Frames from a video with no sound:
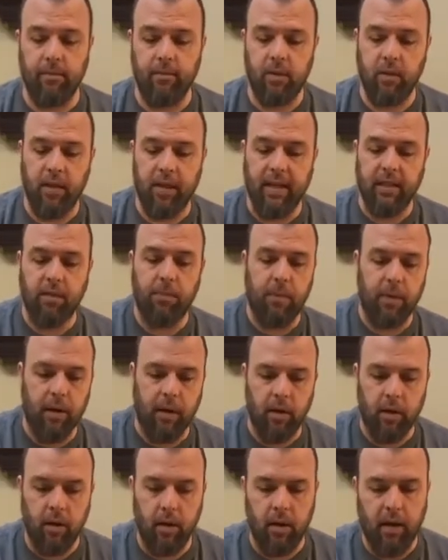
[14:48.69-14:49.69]
So that's pretty
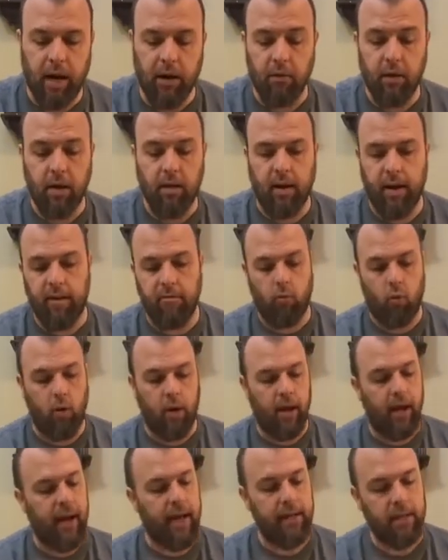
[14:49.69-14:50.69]
good. I'd rather have more
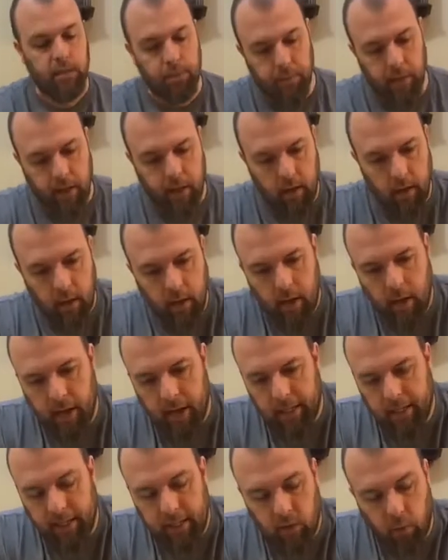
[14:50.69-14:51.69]
dice, but
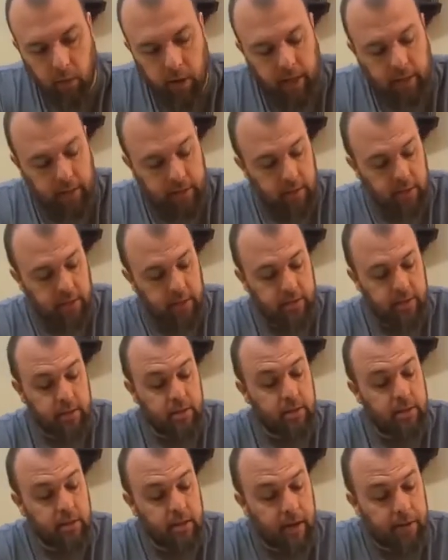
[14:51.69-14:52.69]
at least we're getting decent
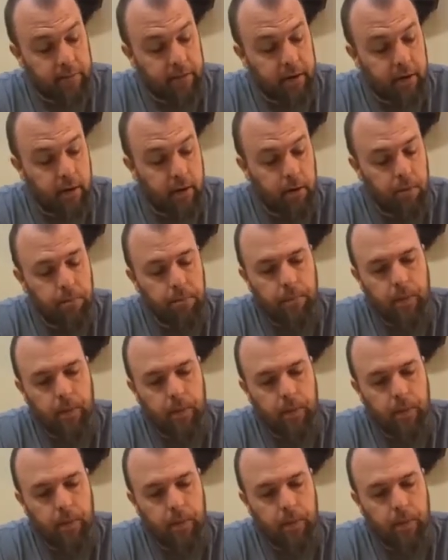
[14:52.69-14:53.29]
stuff here.